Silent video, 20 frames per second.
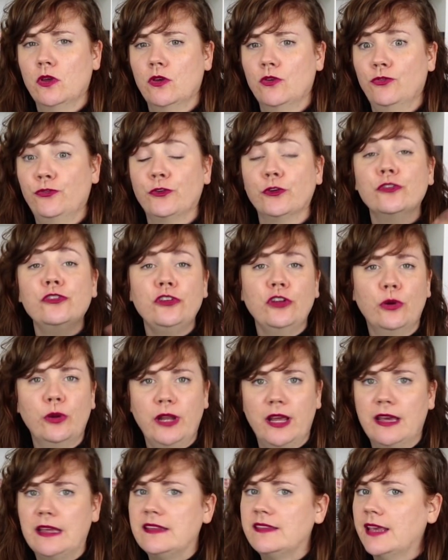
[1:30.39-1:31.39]
first known
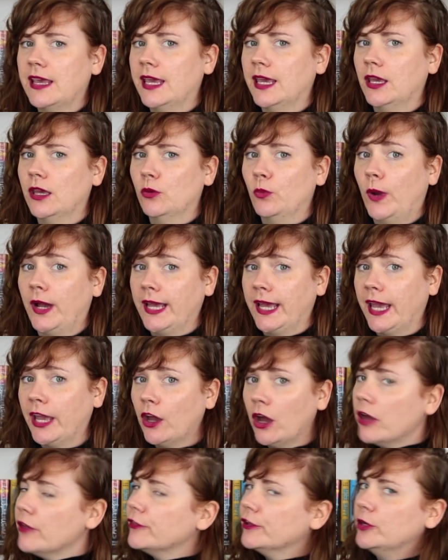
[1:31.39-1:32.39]
as a YA
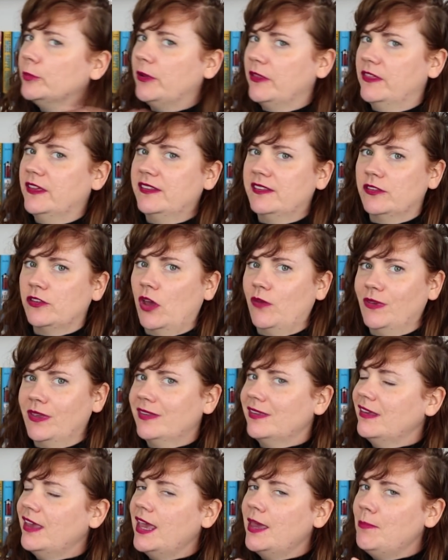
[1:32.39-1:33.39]
author, but this is
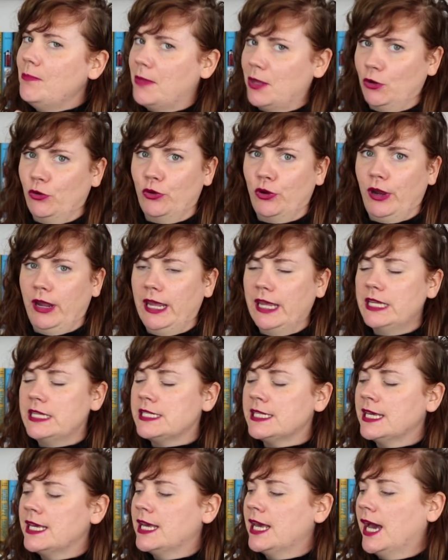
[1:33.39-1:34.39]
obviously a middle
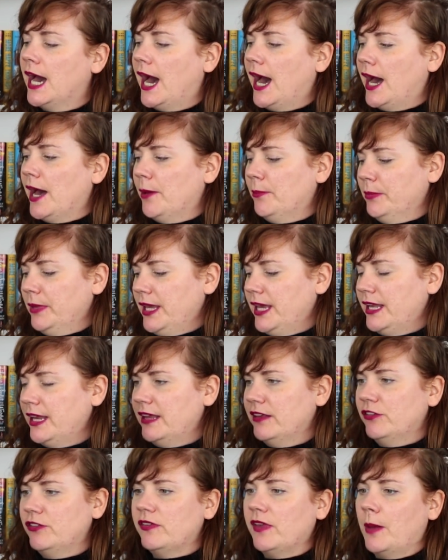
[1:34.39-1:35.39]
grade. It
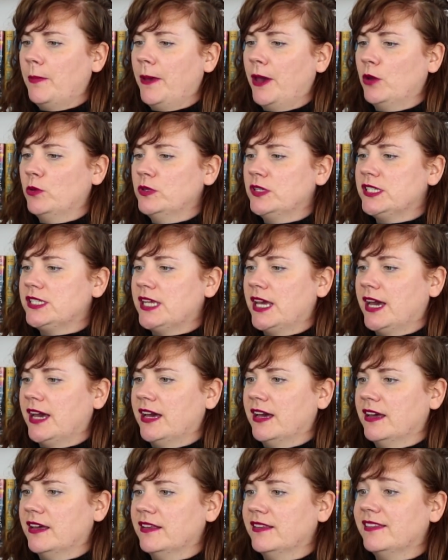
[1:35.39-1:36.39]
is about
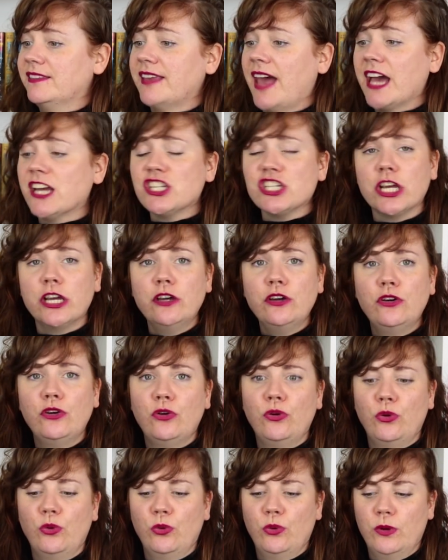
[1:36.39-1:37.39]
Sasha,
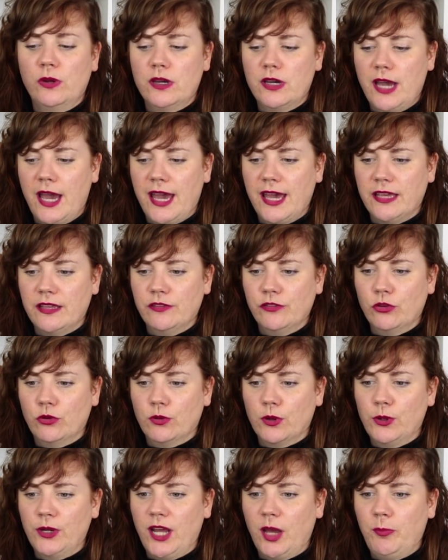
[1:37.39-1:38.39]
who has
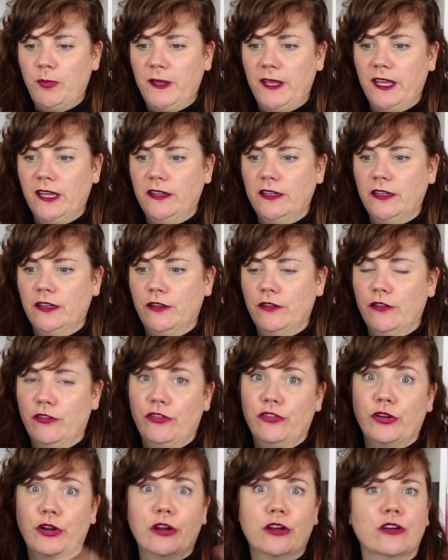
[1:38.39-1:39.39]
grown up in the
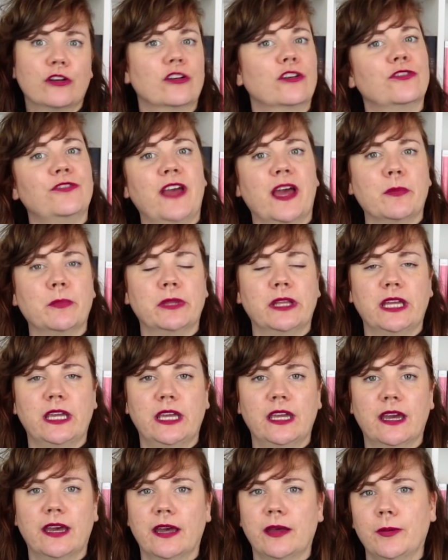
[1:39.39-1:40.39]
cirque. Her
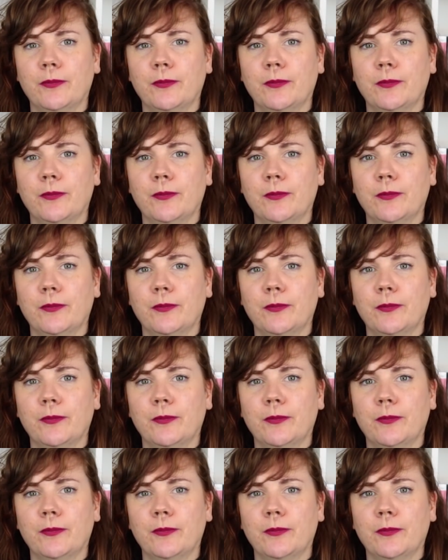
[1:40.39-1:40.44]
family,